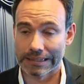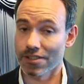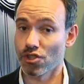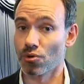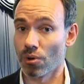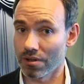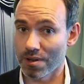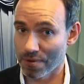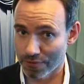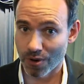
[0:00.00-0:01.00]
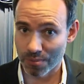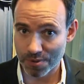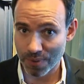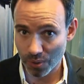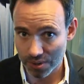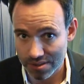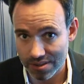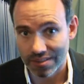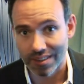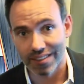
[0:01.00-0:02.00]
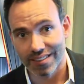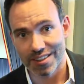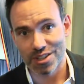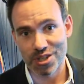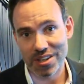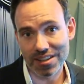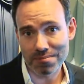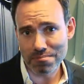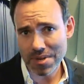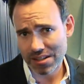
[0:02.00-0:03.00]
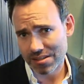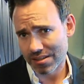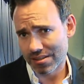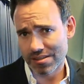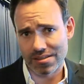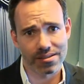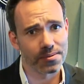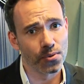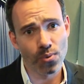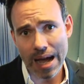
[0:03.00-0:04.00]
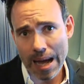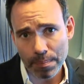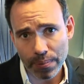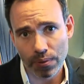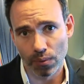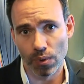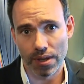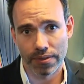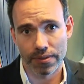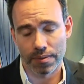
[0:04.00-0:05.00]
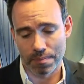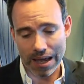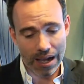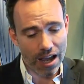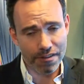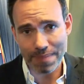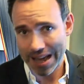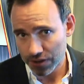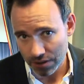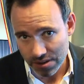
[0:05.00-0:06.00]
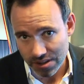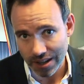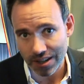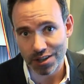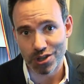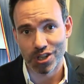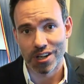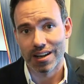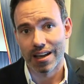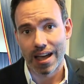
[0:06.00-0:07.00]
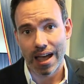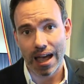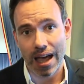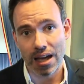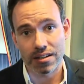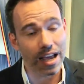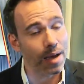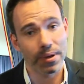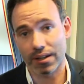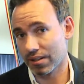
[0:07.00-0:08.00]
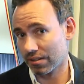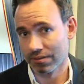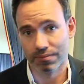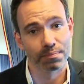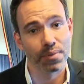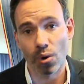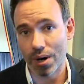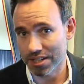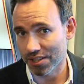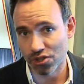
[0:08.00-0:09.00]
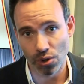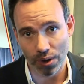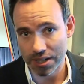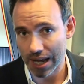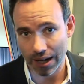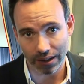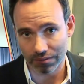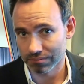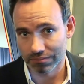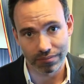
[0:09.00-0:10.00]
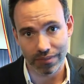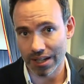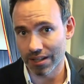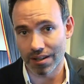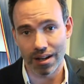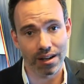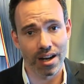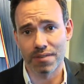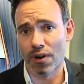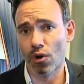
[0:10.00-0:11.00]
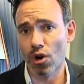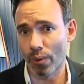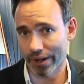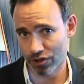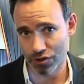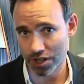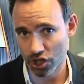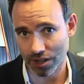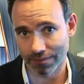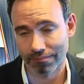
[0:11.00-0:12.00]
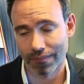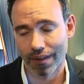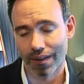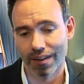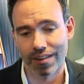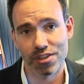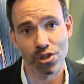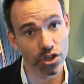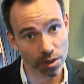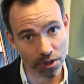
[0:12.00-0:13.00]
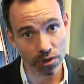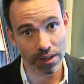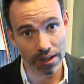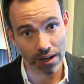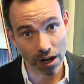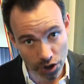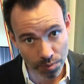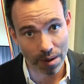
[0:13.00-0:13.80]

extraordinary performance poets. She mixes rap with a live band on stage and epic poetic storytelling in a kind of heroic tradition. So she'll be doing the Irish